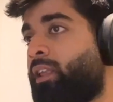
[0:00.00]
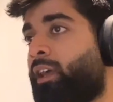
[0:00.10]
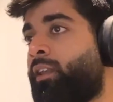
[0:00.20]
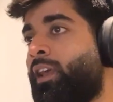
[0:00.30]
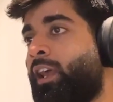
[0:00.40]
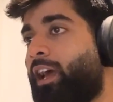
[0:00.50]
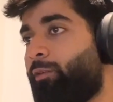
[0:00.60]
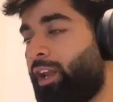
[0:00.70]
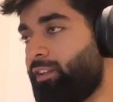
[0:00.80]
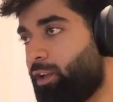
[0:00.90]
And
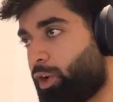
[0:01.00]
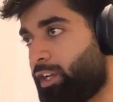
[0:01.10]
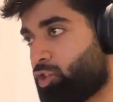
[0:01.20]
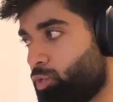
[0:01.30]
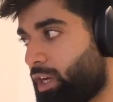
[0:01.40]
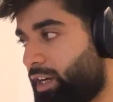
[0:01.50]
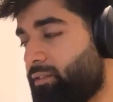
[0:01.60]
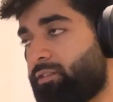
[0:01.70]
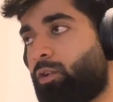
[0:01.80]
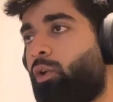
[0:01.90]
when I look at you guys,